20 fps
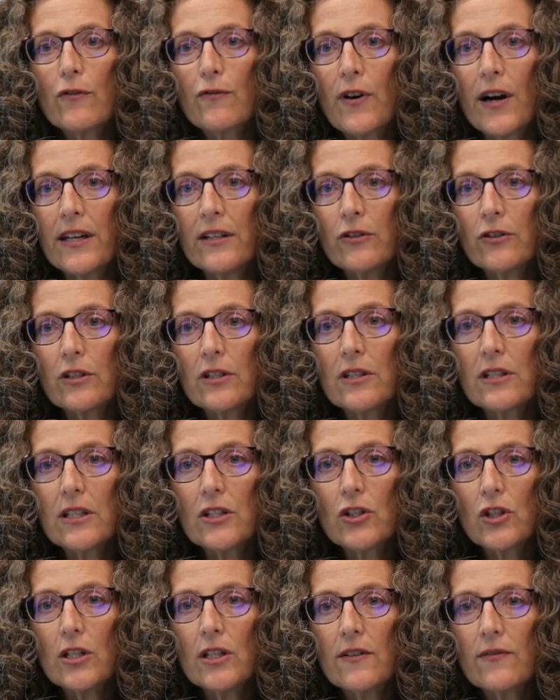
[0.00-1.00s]
final
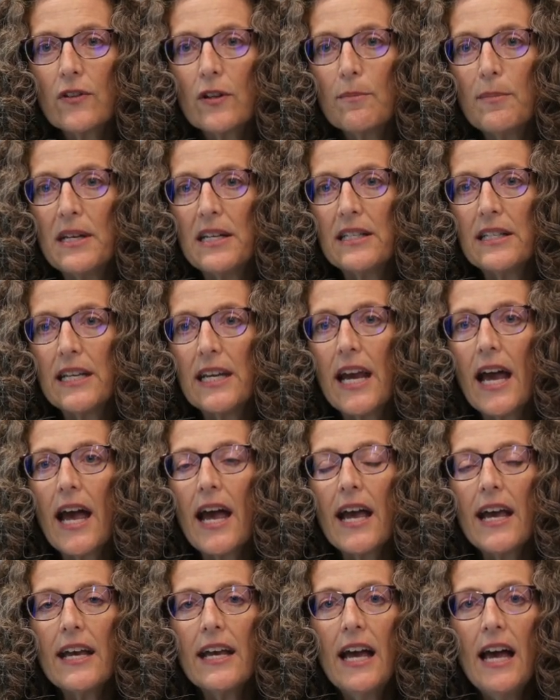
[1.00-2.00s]
decision of the
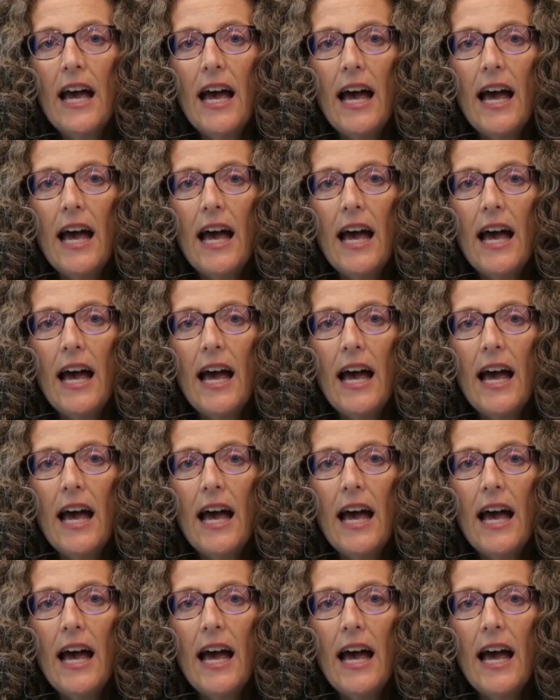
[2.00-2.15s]
BZA.